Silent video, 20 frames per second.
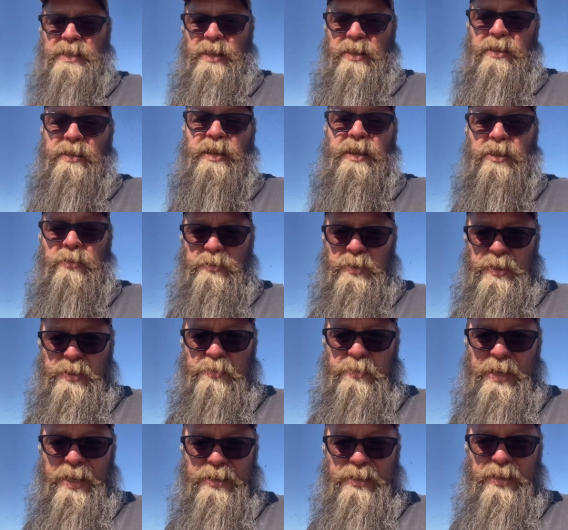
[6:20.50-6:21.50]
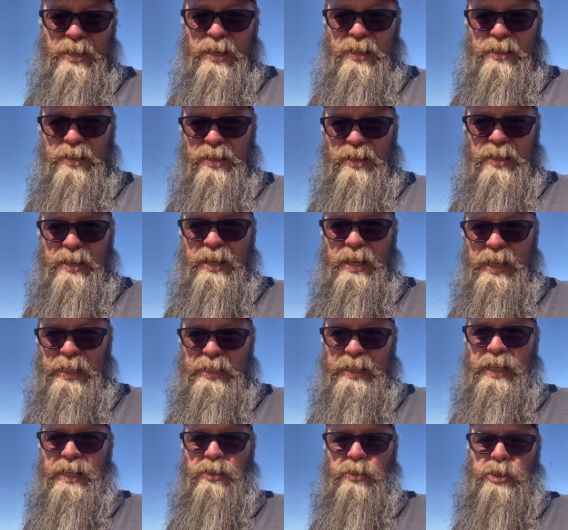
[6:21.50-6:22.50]
I think I'm just about done, and
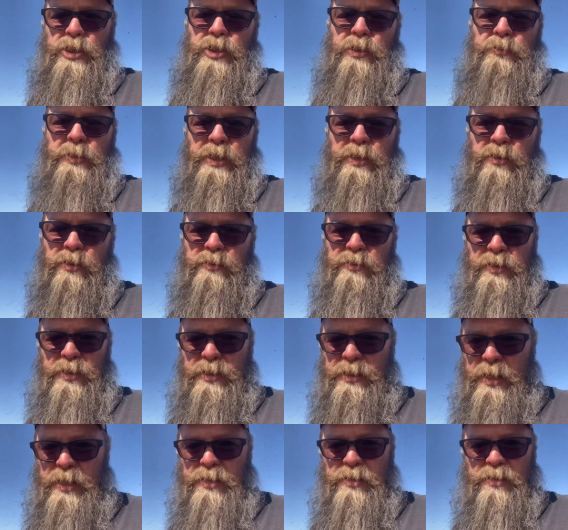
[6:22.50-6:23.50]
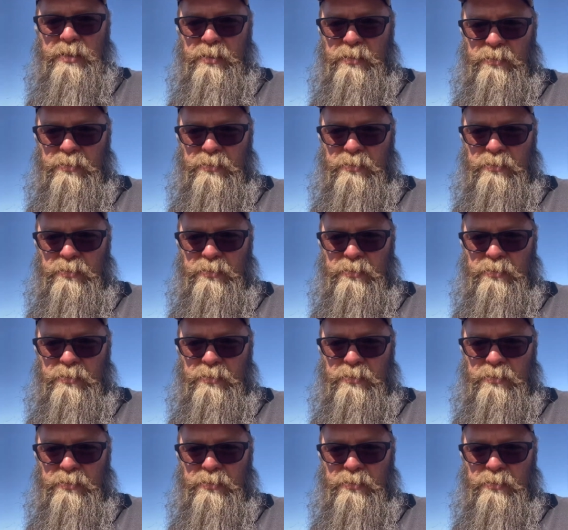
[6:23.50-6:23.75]
then it should be good for the next